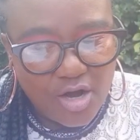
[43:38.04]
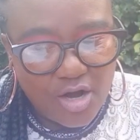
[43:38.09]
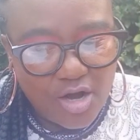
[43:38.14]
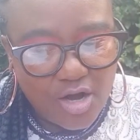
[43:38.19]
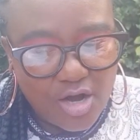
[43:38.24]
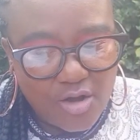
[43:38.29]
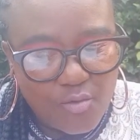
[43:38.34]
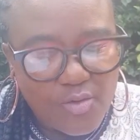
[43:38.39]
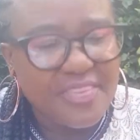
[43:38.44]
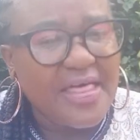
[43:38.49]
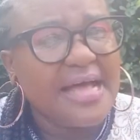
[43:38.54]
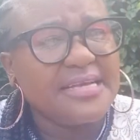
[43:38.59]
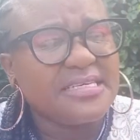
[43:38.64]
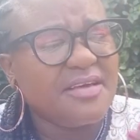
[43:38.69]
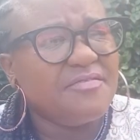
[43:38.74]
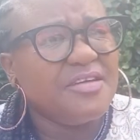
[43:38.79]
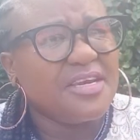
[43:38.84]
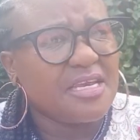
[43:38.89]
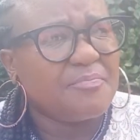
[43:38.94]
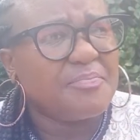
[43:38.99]
without
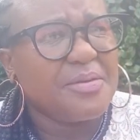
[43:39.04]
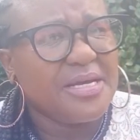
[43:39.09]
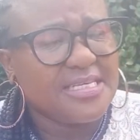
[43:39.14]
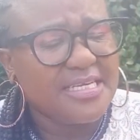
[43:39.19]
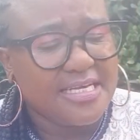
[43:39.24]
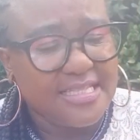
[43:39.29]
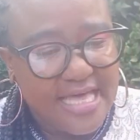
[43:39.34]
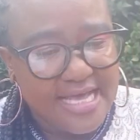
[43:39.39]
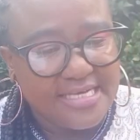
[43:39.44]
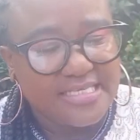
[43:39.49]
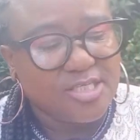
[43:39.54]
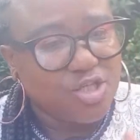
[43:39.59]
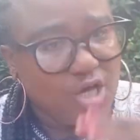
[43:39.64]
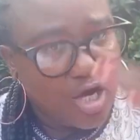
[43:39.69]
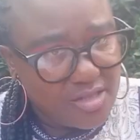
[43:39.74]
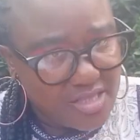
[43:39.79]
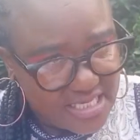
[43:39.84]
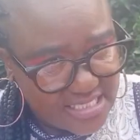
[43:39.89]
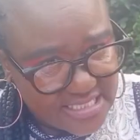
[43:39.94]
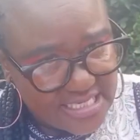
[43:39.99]
even repeating that.
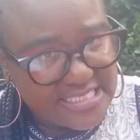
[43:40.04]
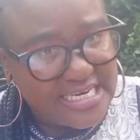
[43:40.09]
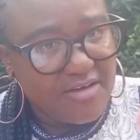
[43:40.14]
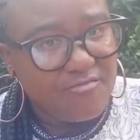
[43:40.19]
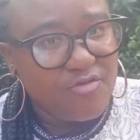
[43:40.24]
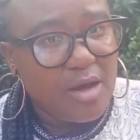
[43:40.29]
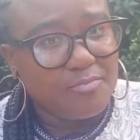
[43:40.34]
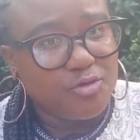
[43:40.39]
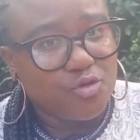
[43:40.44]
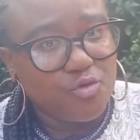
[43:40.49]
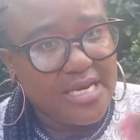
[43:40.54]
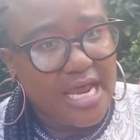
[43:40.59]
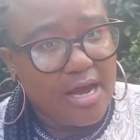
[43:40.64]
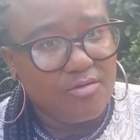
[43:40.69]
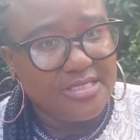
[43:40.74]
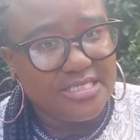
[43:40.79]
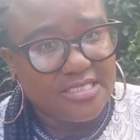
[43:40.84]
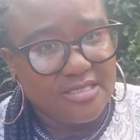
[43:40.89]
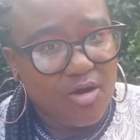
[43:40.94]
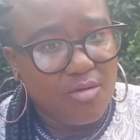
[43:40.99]
So this interview I'm doing now
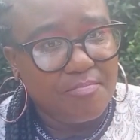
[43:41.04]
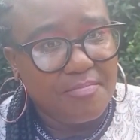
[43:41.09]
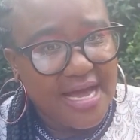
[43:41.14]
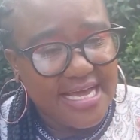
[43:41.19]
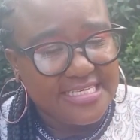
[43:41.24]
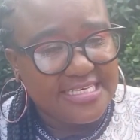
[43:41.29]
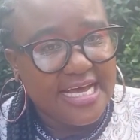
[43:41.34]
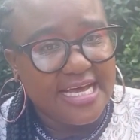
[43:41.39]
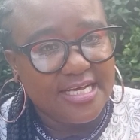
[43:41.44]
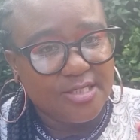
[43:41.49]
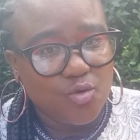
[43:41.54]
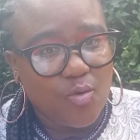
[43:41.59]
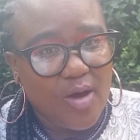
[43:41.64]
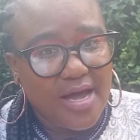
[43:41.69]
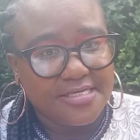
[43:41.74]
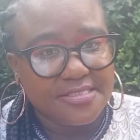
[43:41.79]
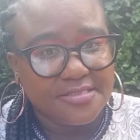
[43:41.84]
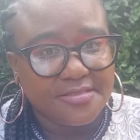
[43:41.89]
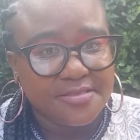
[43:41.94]
is my dad's one.